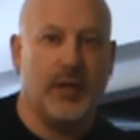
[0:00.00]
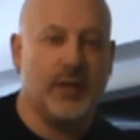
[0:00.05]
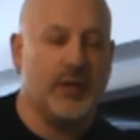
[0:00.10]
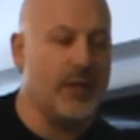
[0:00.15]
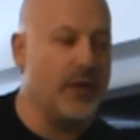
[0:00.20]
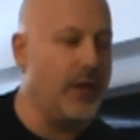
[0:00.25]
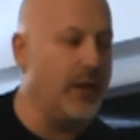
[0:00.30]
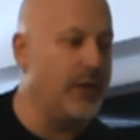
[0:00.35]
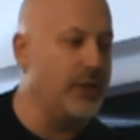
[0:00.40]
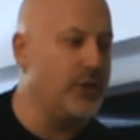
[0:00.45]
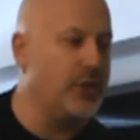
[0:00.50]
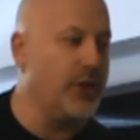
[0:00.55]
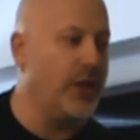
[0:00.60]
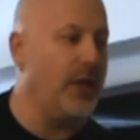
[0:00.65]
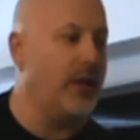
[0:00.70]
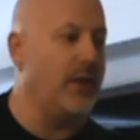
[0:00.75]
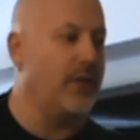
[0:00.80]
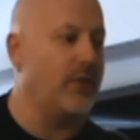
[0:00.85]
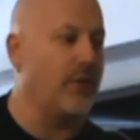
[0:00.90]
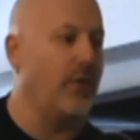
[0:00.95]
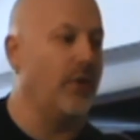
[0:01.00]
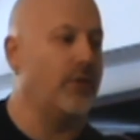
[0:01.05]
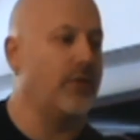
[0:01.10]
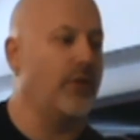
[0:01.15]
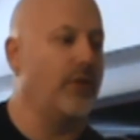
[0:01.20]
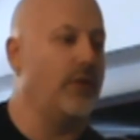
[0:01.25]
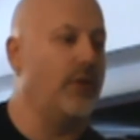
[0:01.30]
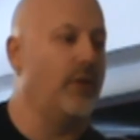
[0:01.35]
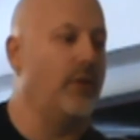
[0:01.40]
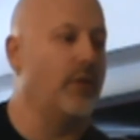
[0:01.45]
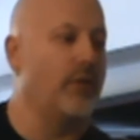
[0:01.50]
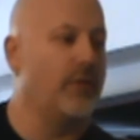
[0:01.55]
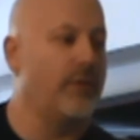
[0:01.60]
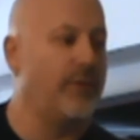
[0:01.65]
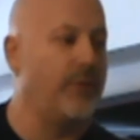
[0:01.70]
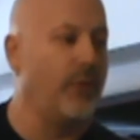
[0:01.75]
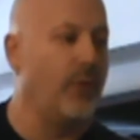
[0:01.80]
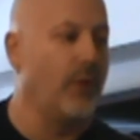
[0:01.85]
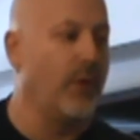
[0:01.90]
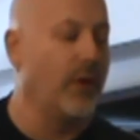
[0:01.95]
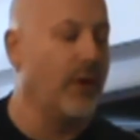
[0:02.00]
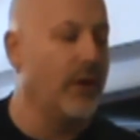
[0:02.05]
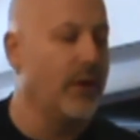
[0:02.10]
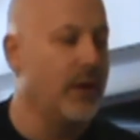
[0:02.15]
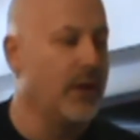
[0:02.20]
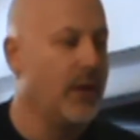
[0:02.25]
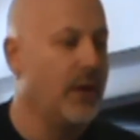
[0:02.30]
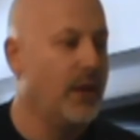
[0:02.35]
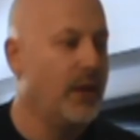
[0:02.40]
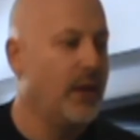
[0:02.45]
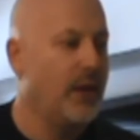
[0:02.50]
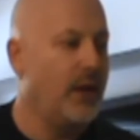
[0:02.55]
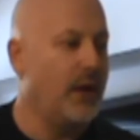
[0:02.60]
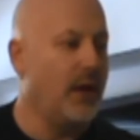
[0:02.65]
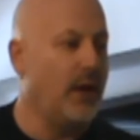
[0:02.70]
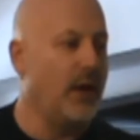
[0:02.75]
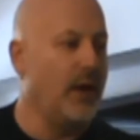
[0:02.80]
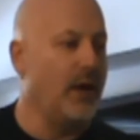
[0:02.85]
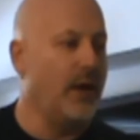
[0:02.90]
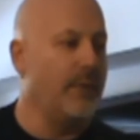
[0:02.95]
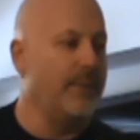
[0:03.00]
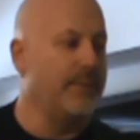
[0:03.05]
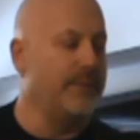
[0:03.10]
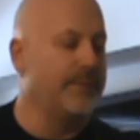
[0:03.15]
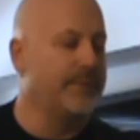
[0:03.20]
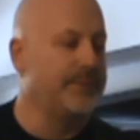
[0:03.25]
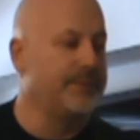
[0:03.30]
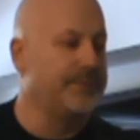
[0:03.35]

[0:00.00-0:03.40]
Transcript: C, and G, and it's also used for, I